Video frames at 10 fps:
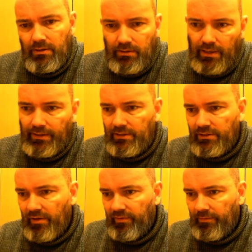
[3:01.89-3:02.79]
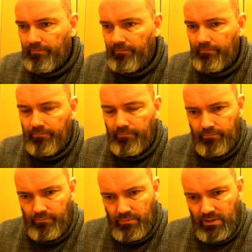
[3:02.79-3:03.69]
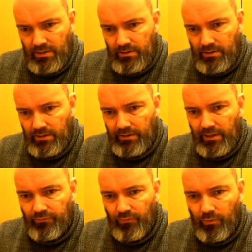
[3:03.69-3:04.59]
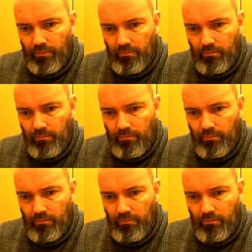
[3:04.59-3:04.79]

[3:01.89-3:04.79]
knight e7, and h4.